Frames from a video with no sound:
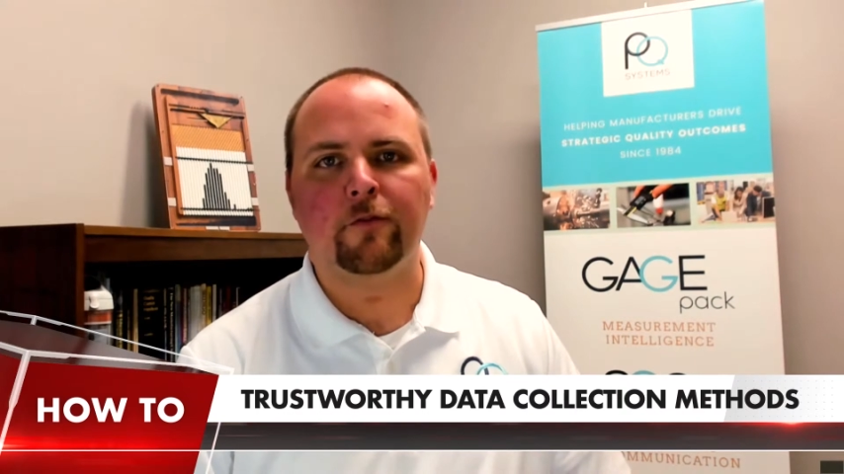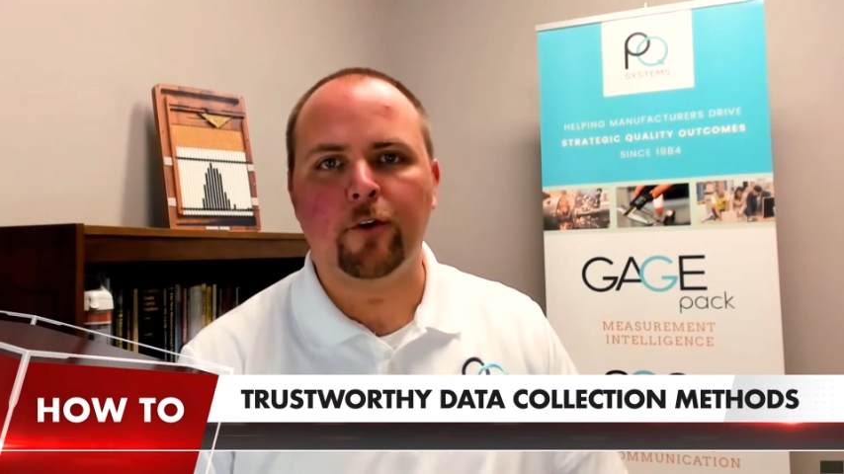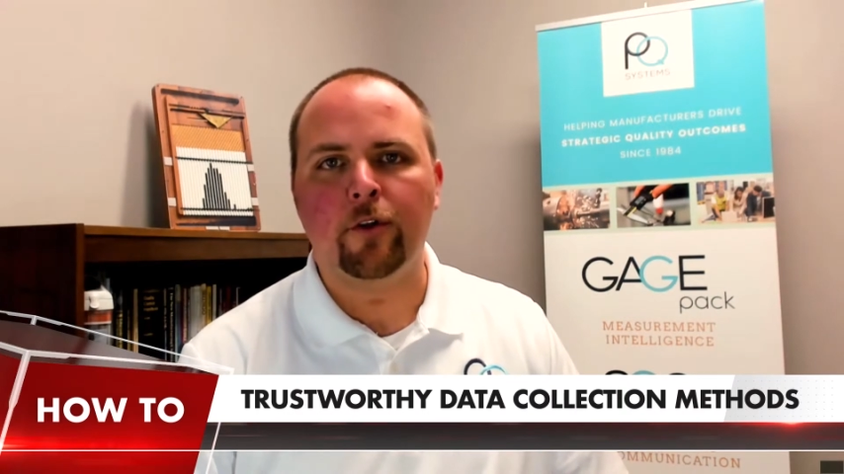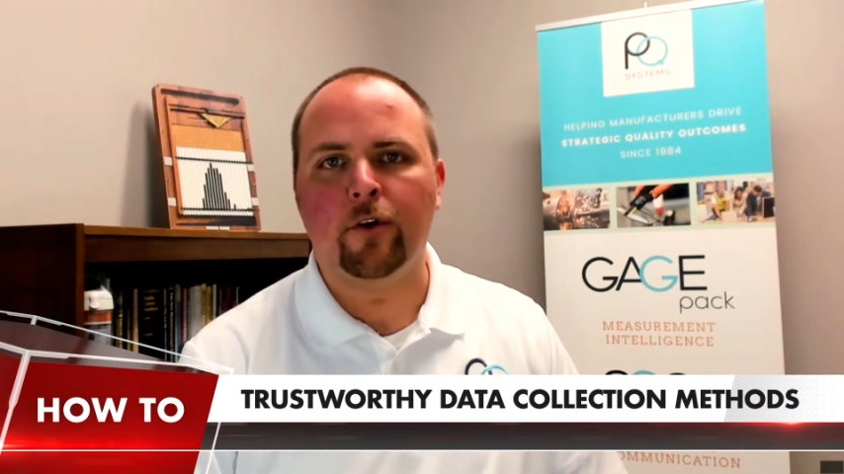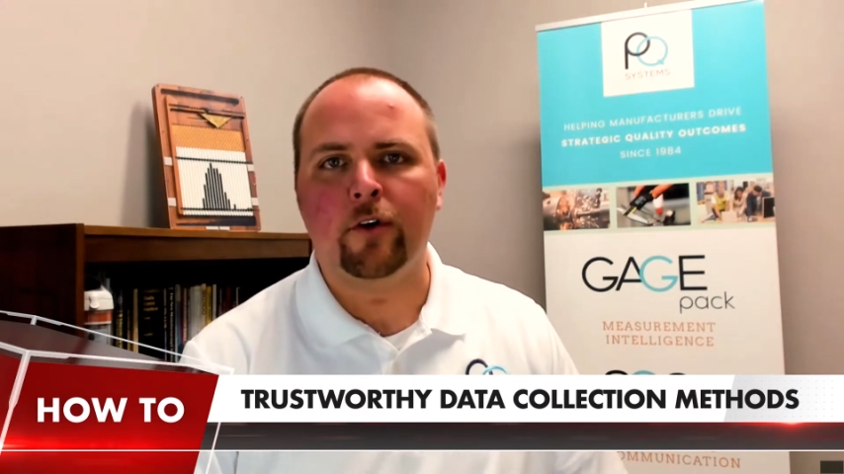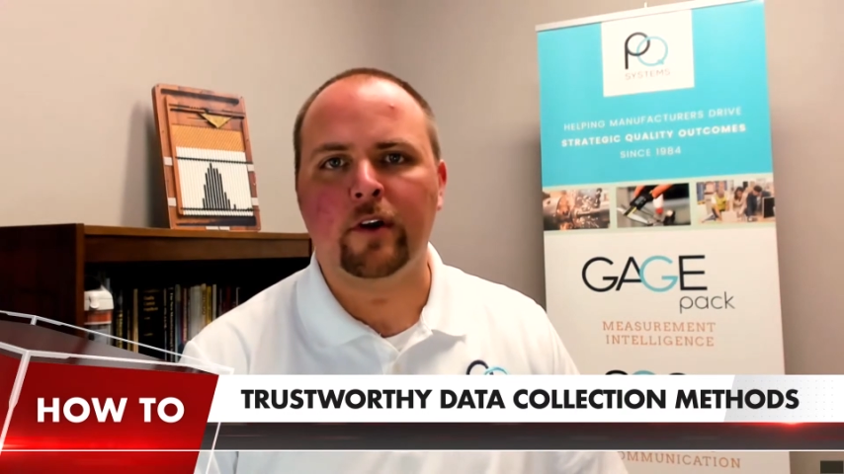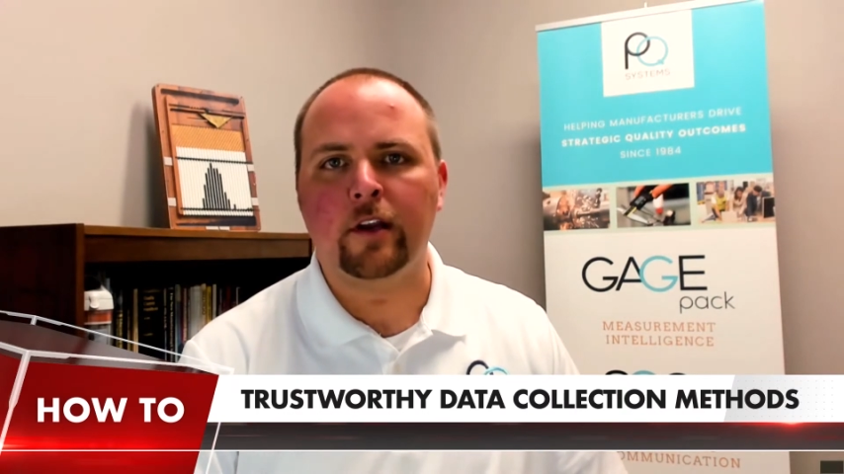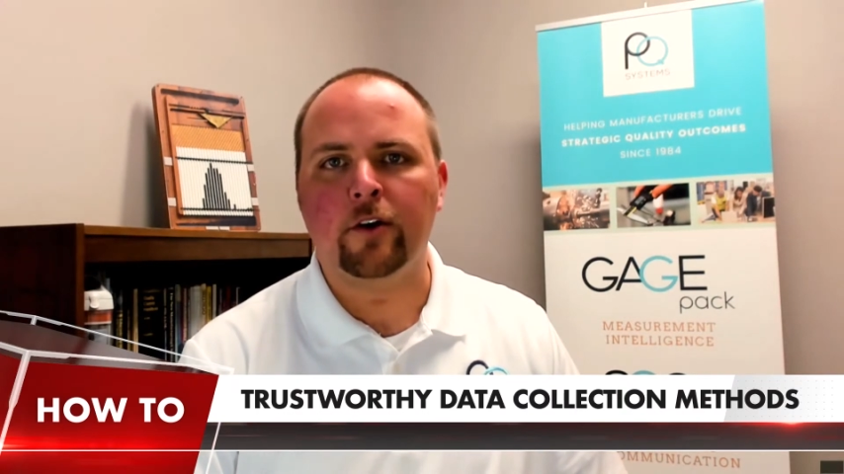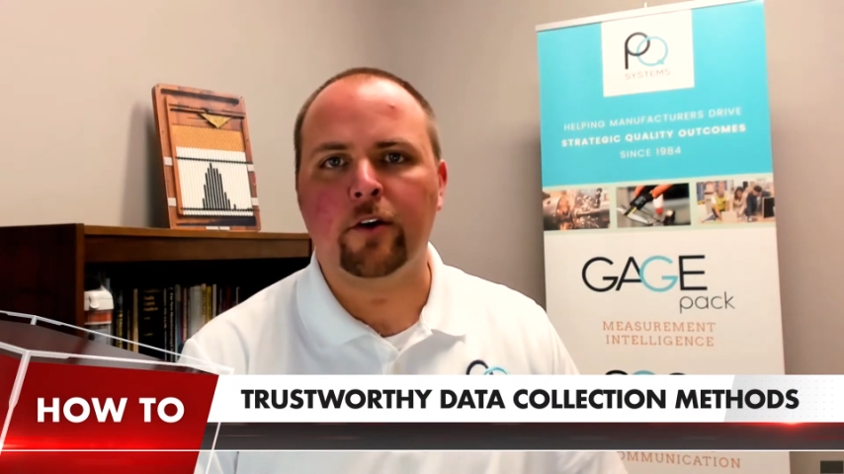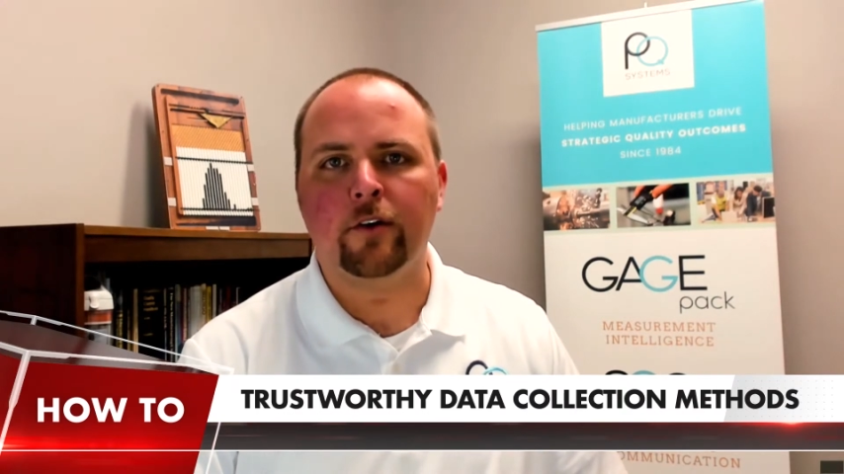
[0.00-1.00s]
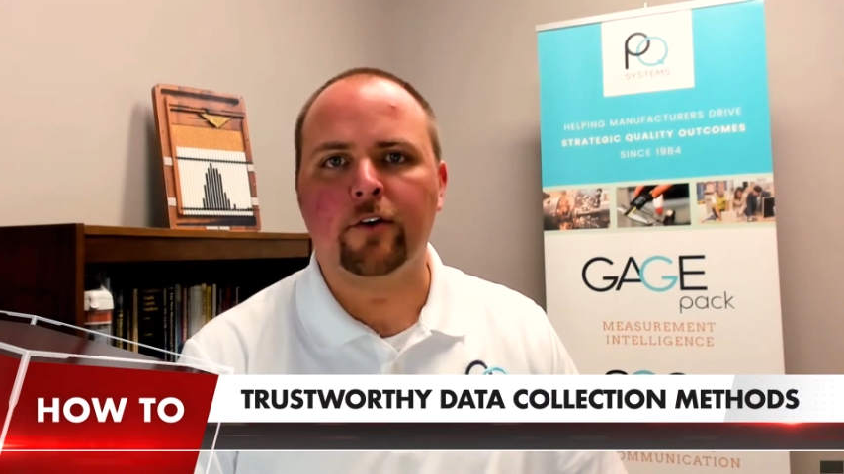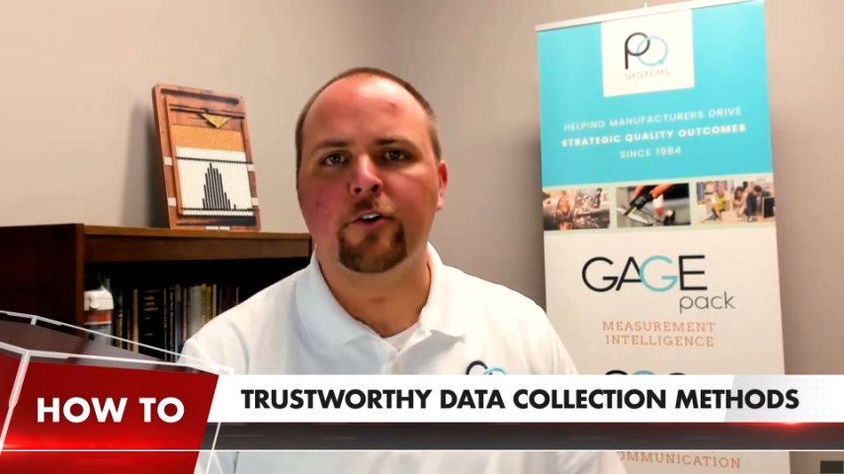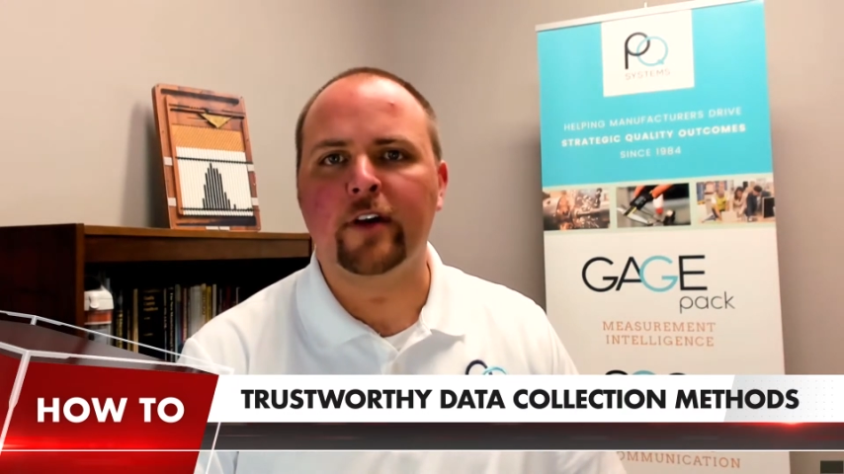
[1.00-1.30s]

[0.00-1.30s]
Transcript: further in your in your